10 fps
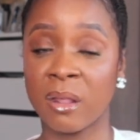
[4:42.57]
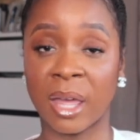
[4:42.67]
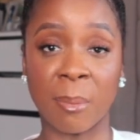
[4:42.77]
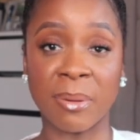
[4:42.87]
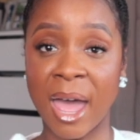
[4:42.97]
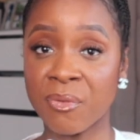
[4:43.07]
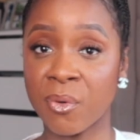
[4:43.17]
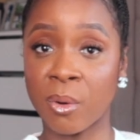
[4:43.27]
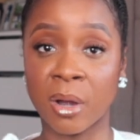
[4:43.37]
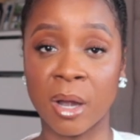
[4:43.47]
like a
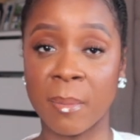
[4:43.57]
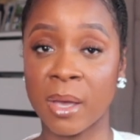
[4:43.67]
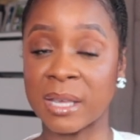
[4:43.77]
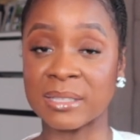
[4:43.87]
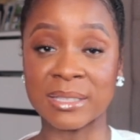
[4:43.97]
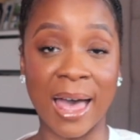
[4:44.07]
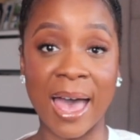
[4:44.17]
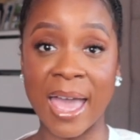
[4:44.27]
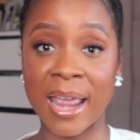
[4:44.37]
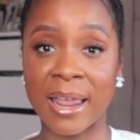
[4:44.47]
platform, a
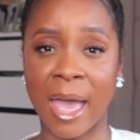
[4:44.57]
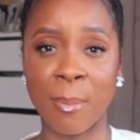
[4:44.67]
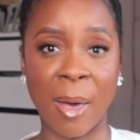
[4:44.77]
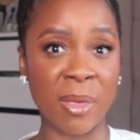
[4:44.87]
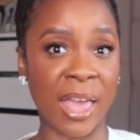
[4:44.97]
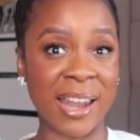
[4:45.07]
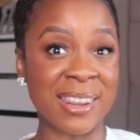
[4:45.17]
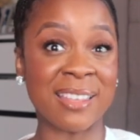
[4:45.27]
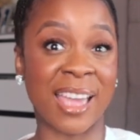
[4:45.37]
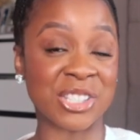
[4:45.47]
slide, I probably, I
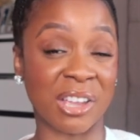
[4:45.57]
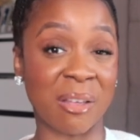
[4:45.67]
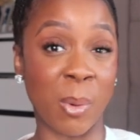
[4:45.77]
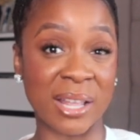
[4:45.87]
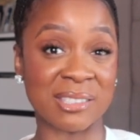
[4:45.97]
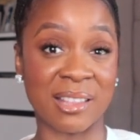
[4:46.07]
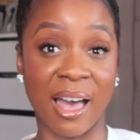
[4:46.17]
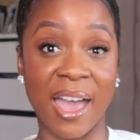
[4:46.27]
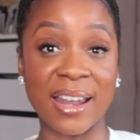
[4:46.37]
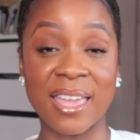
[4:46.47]
need actually a white
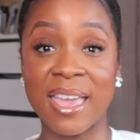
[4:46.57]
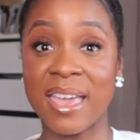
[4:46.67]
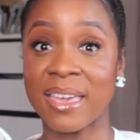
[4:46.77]
slide